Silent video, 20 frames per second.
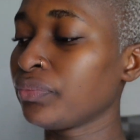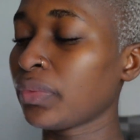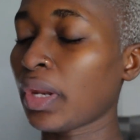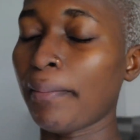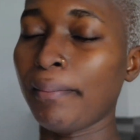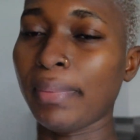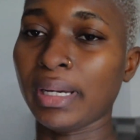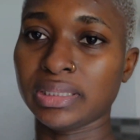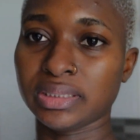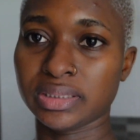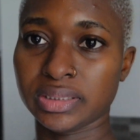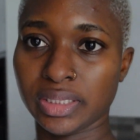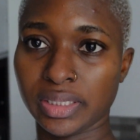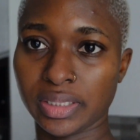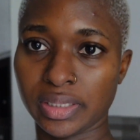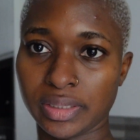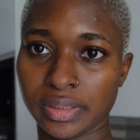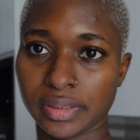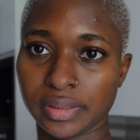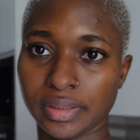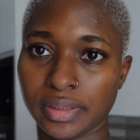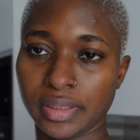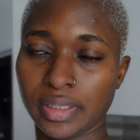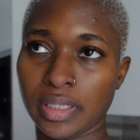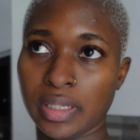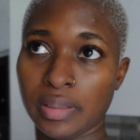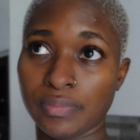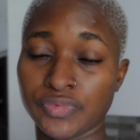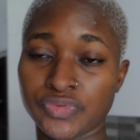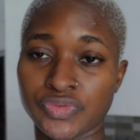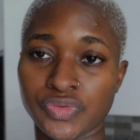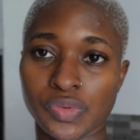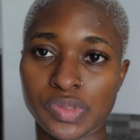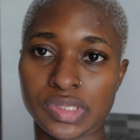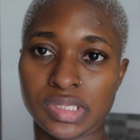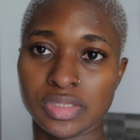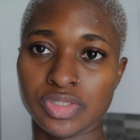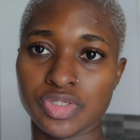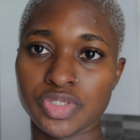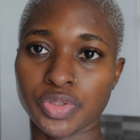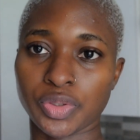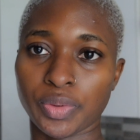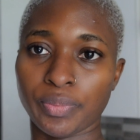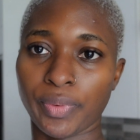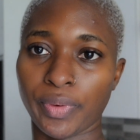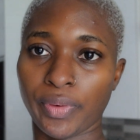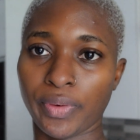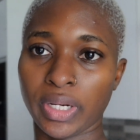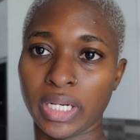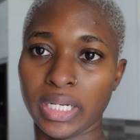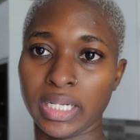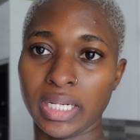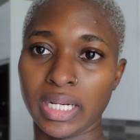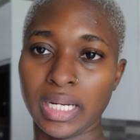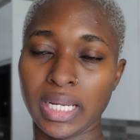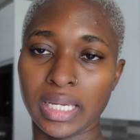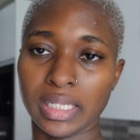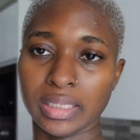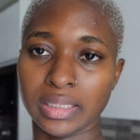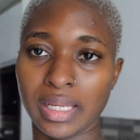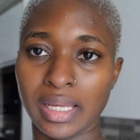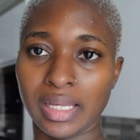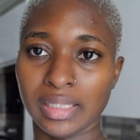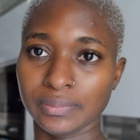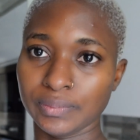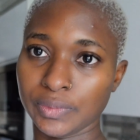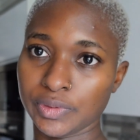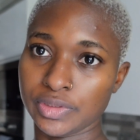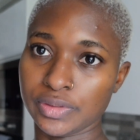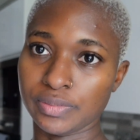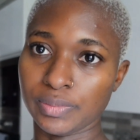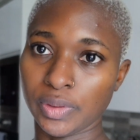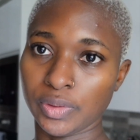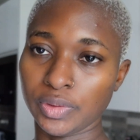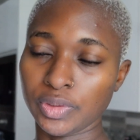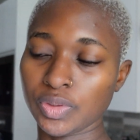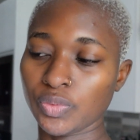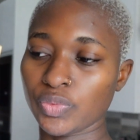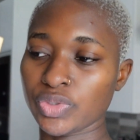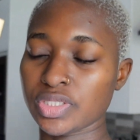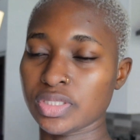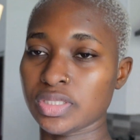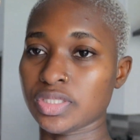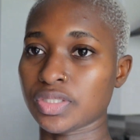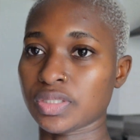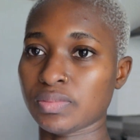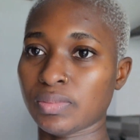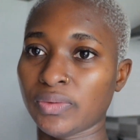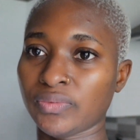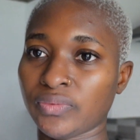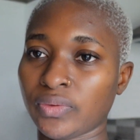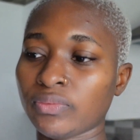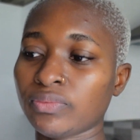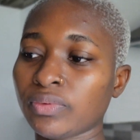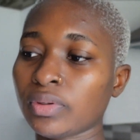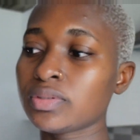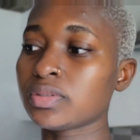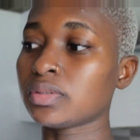banana, frozen strawberry and almond milk, which is just my favorite.